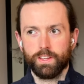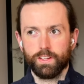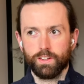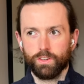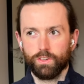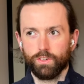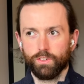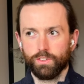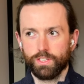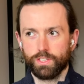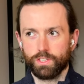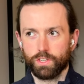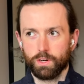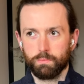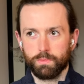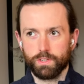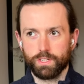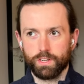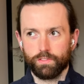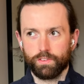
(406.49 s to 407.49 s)
All these
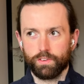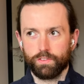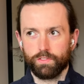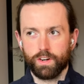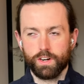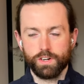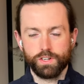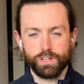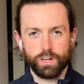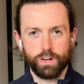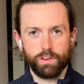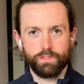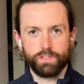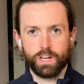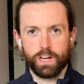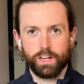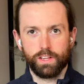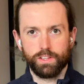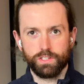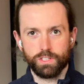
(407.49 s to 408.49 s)
companies have their fair share of
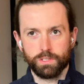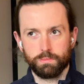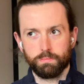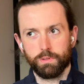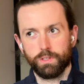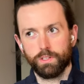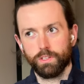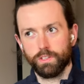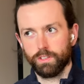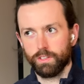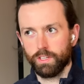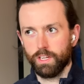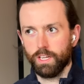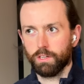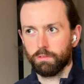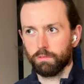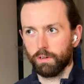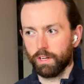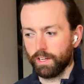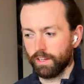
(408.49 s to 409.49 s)
challenges, but
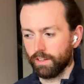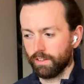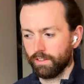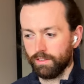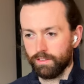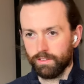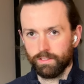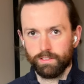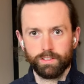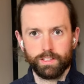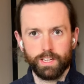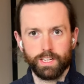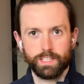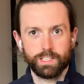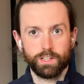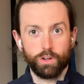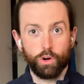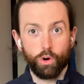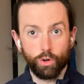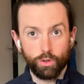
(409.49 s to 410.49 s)
equally,
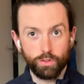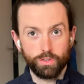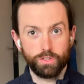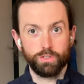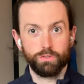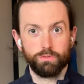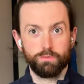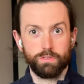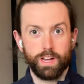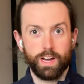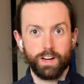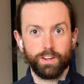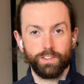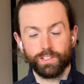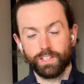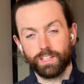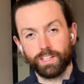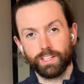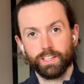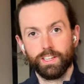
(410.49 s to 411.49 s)
that's also
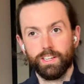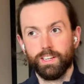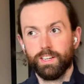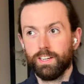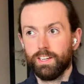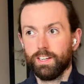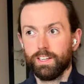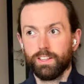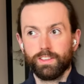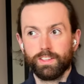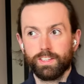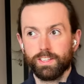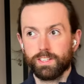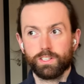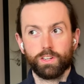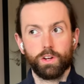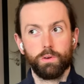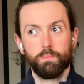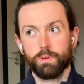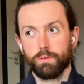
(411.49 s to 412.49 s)
reality. This
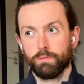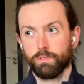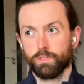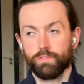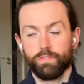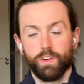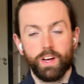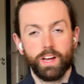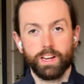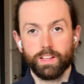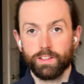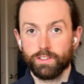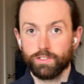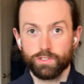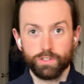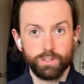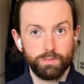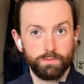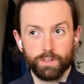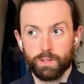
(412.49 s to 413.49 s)
company was fine. They're
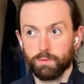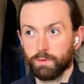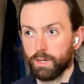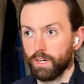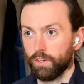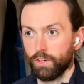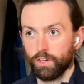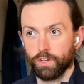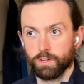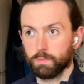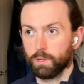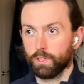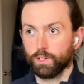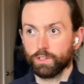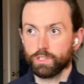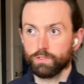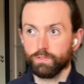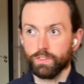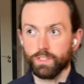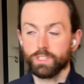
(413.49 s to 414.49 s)
doing really well now by the
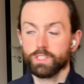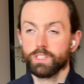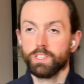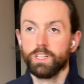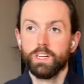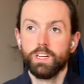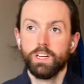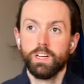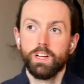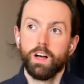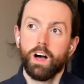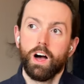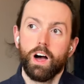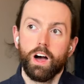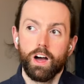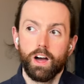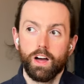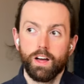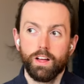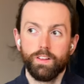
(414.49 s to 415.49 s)
looks of it.
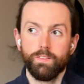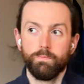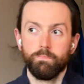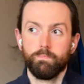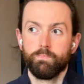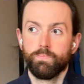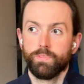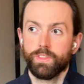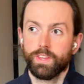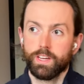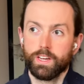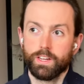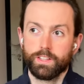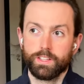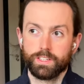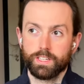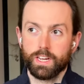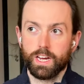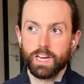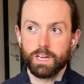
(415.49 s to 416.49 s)
And at the
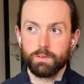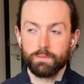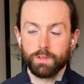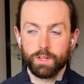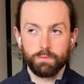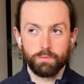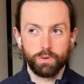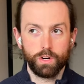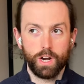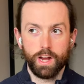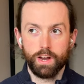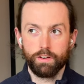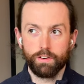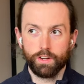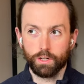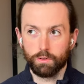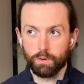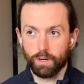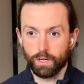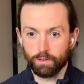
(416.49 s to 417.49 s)
time they were hiring
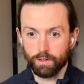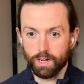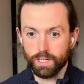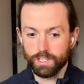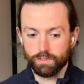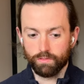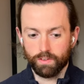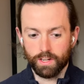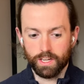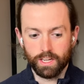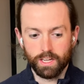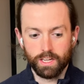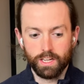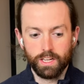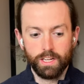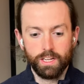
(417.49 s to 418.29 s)
quite aggressively.